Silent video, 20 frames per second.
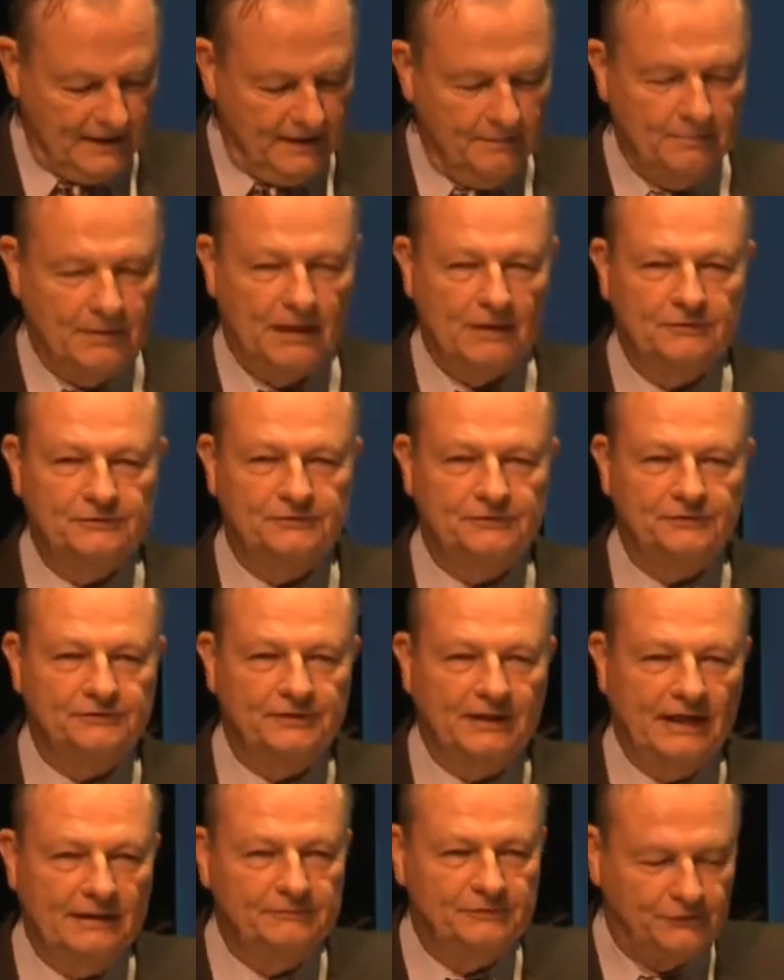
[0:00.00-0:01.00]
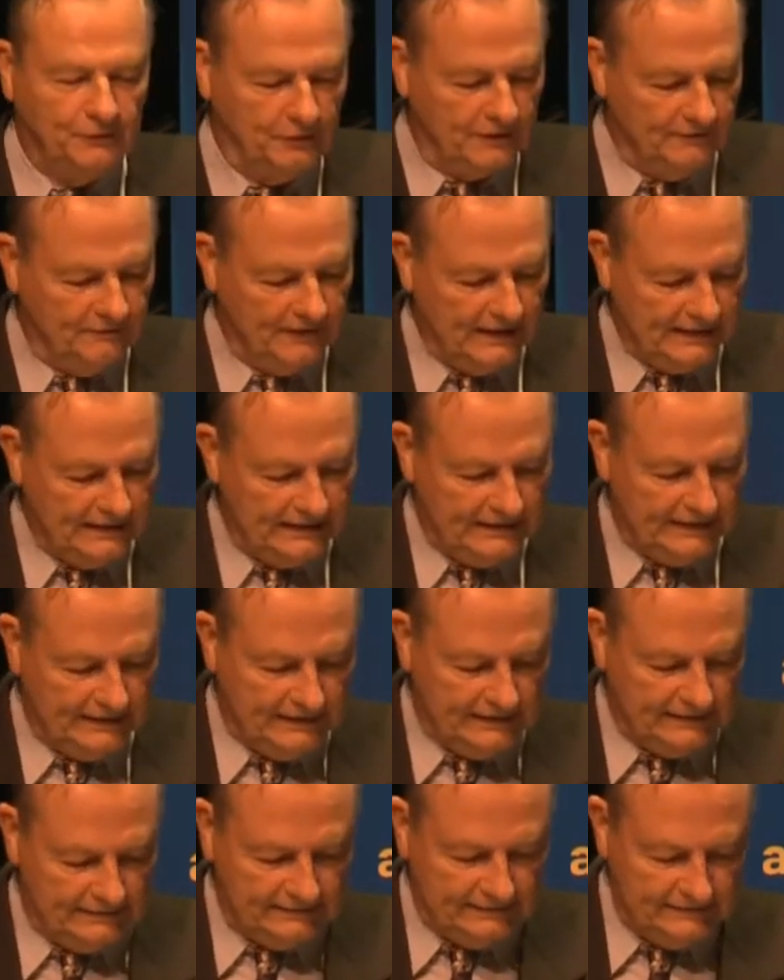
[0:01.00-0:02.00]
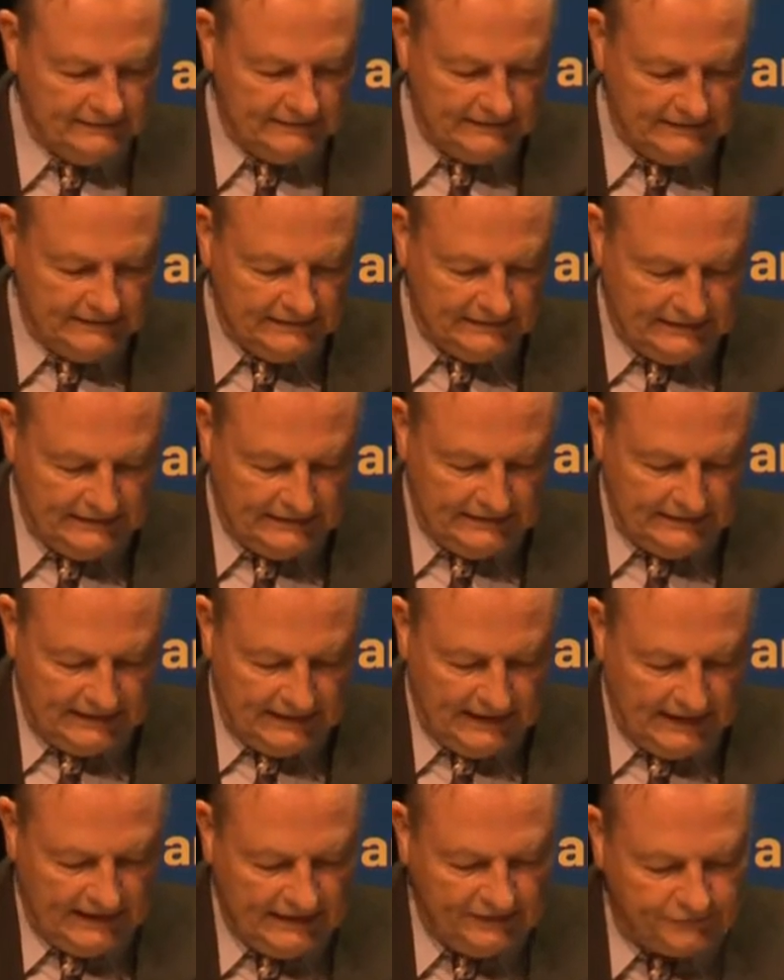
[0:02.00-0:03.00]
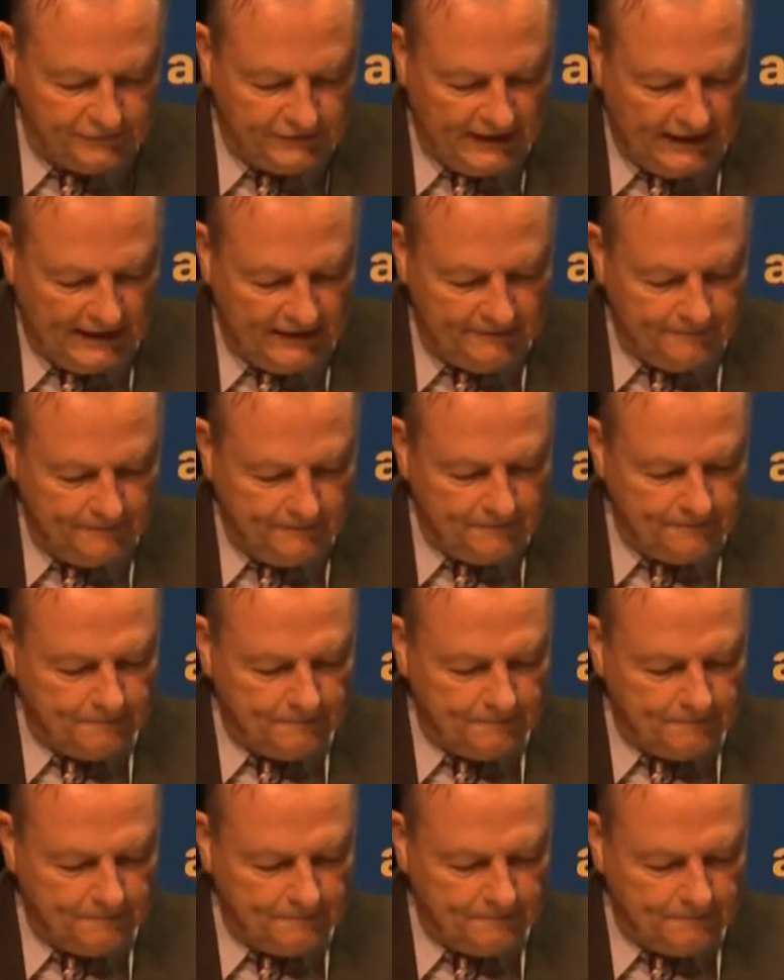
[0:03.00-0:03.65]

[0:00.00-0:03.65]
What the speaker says: But it was the same sort of idea. And he said,